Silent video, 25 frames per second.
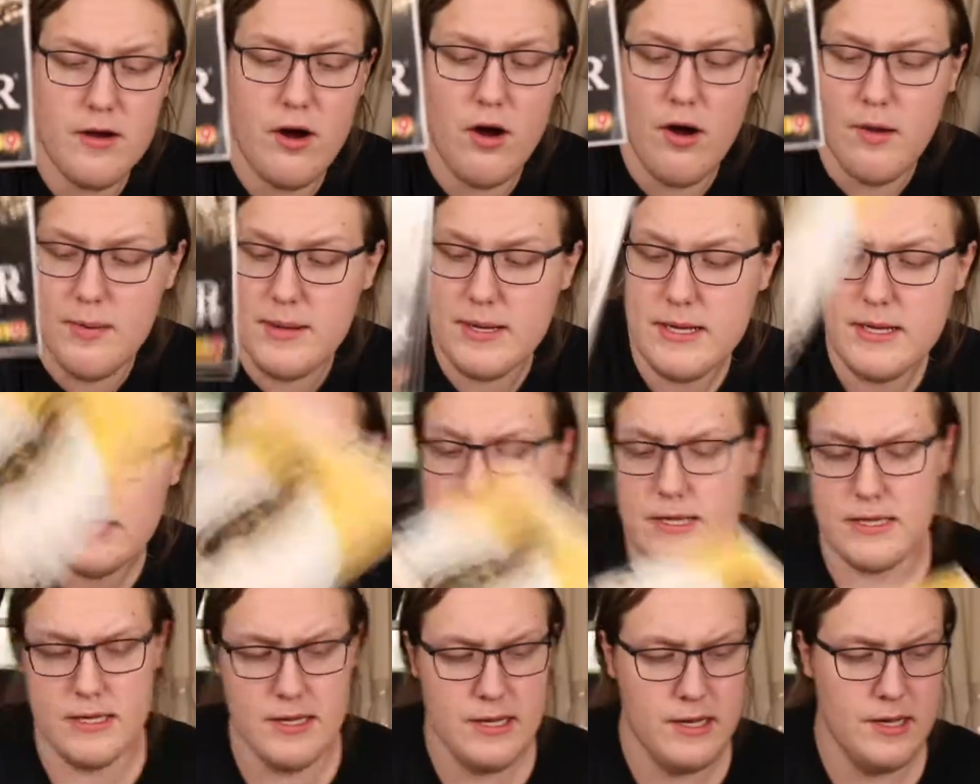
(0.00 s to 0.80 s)

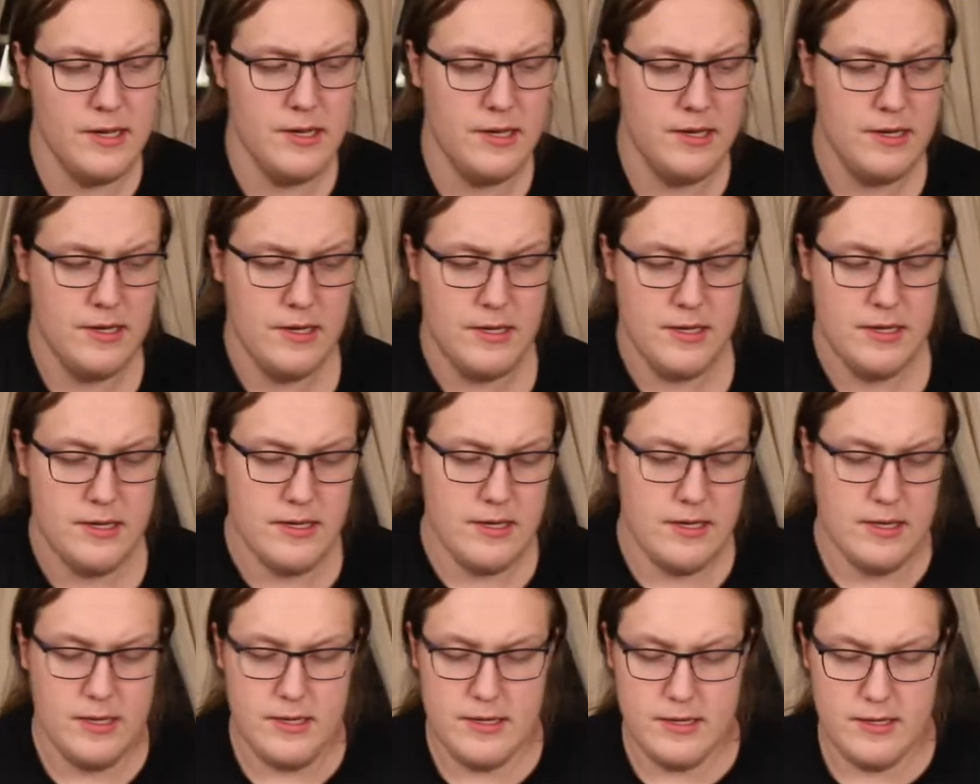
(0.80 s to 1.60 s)
comics.
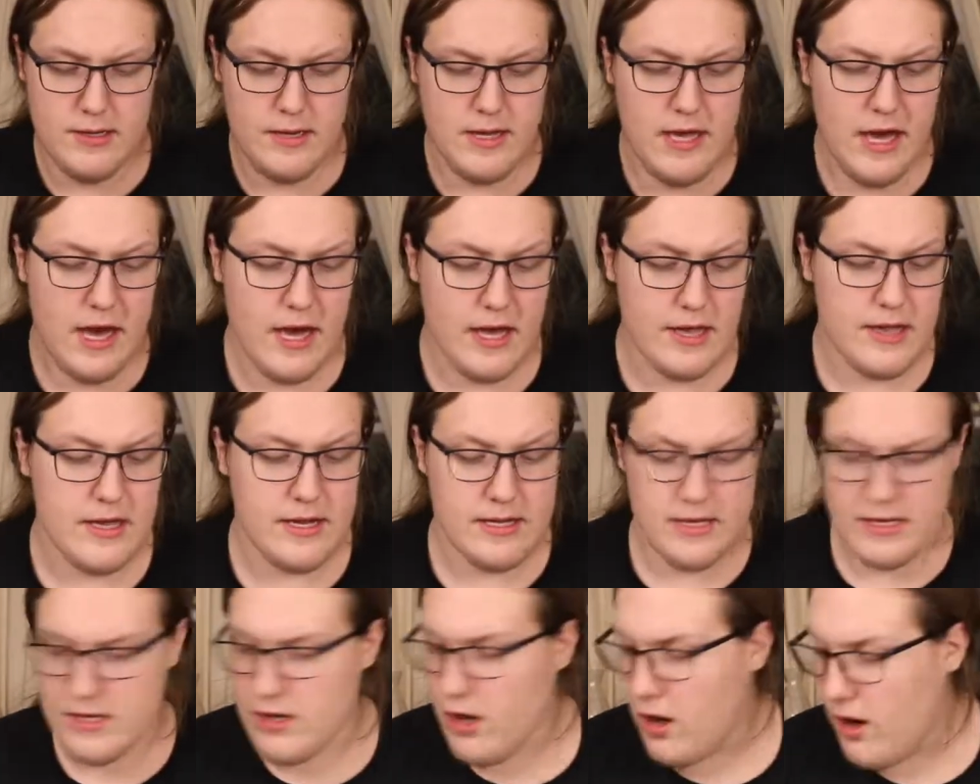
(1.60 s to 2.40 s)
So yeah,
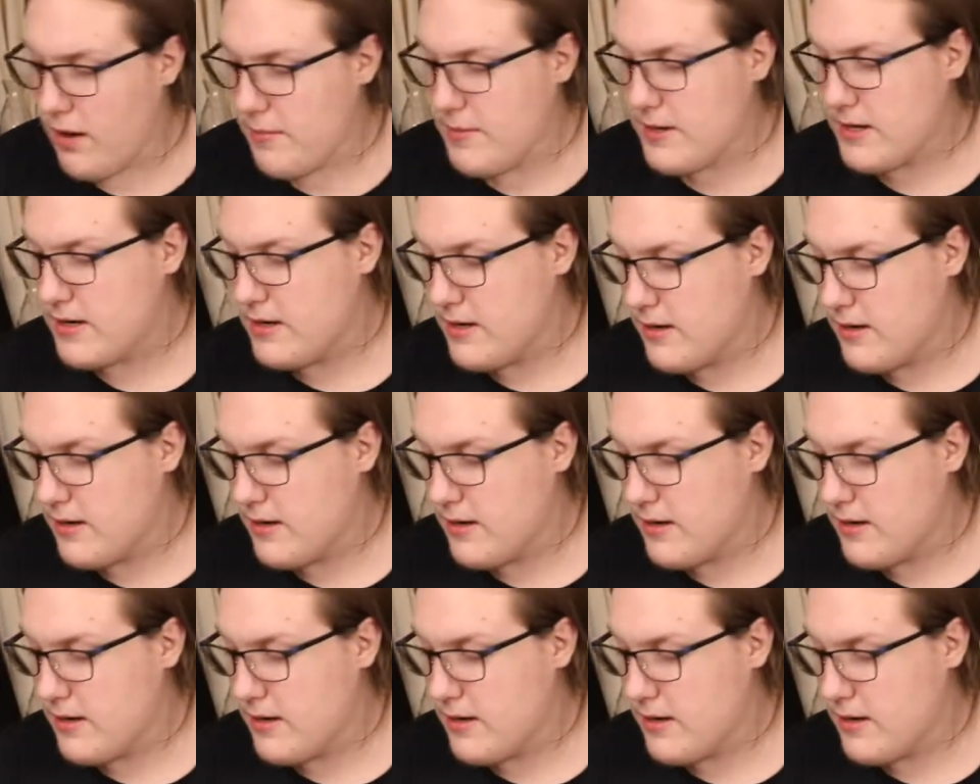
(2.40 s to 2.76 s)
that's comic